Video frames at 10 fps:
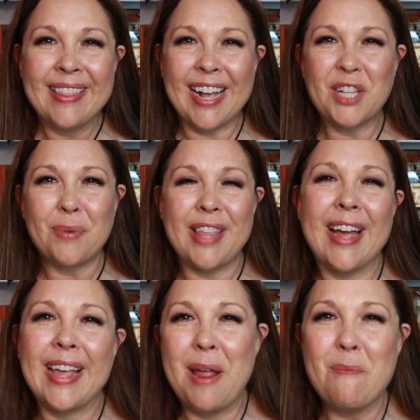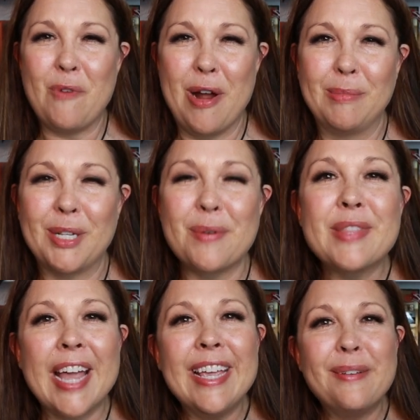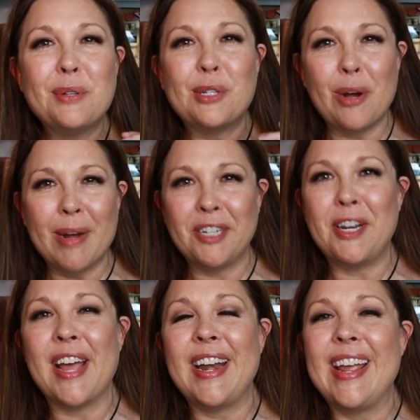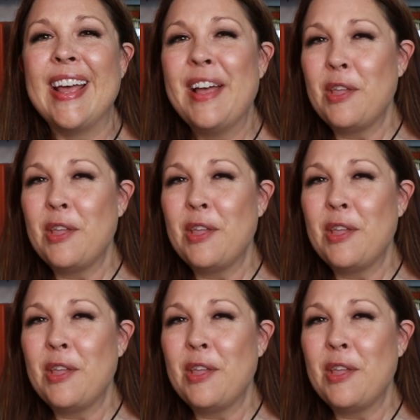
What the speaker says: That's where that came from. So thank you so much, Danny.